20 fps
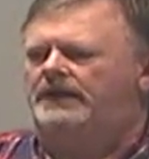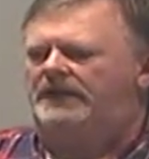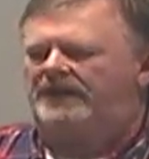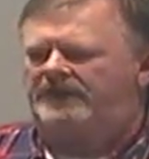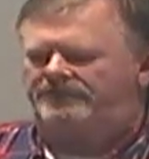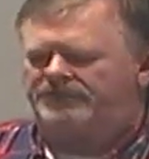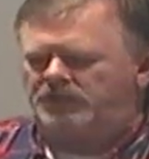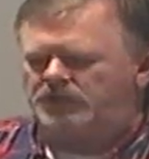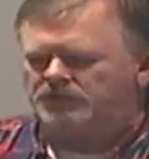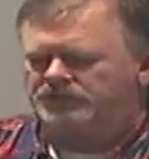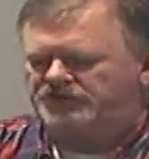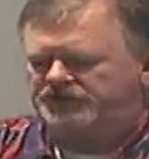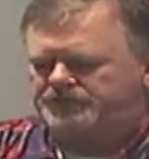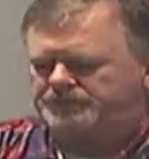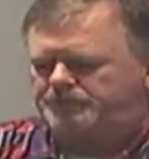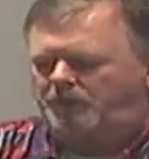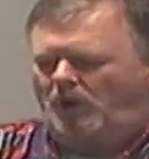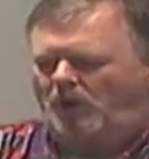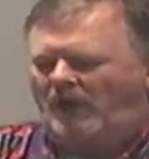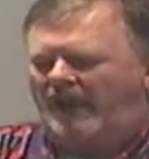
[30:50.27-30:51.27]
If you
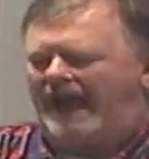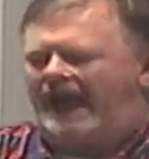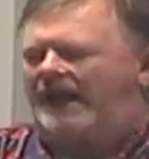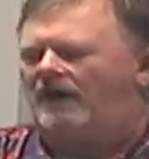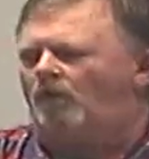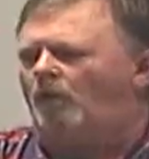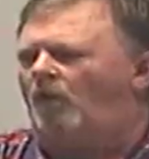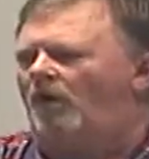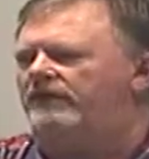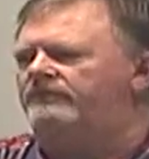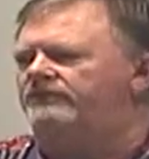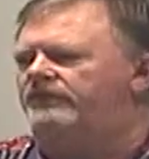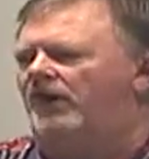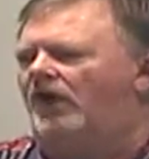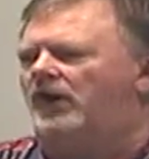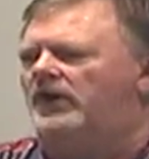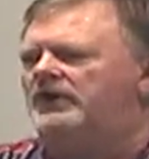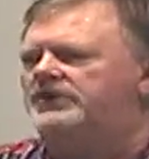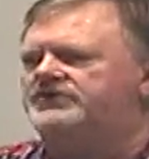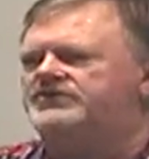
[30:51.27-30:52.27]
just pull out one
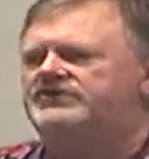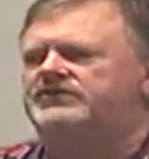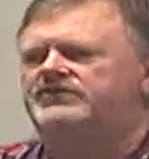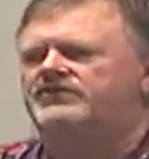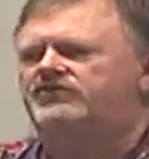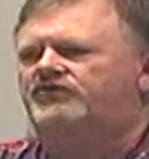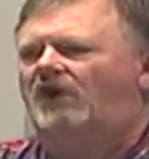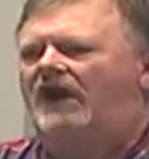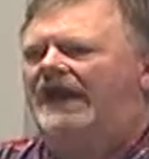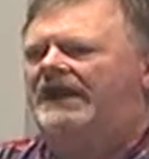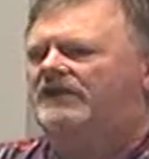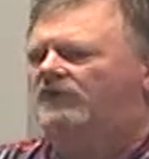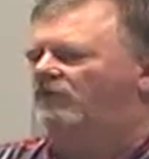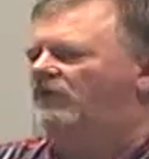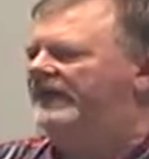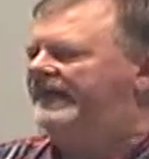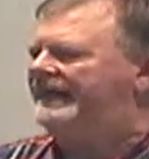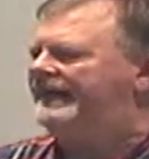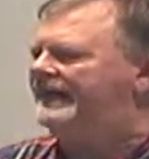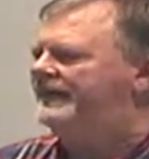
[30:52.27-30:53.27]
verse and try to
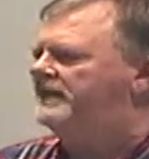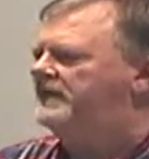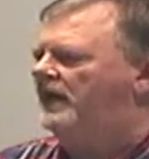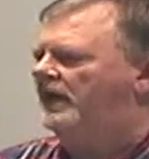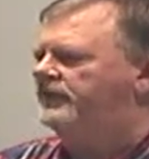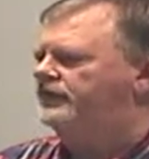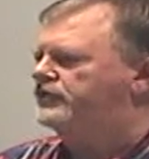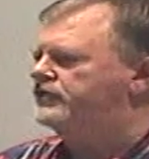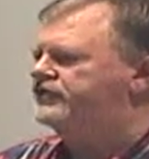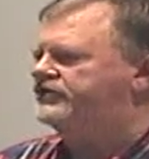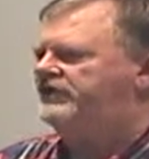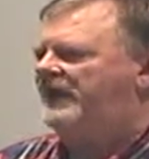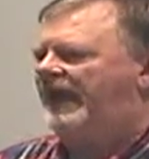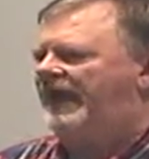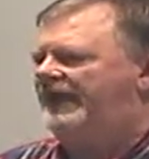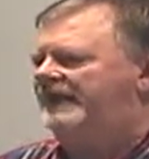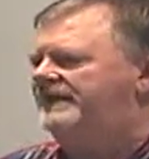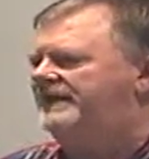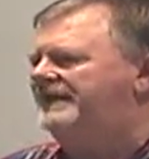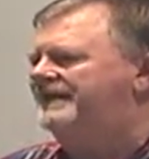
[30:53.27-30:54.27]
read it and
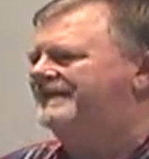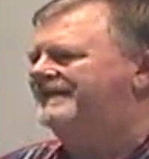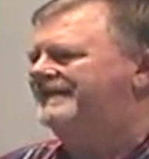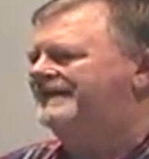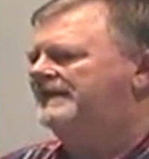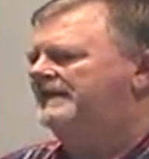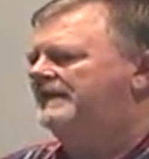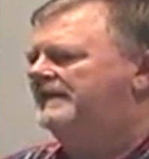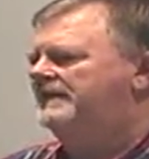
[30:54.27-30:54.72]
understand it,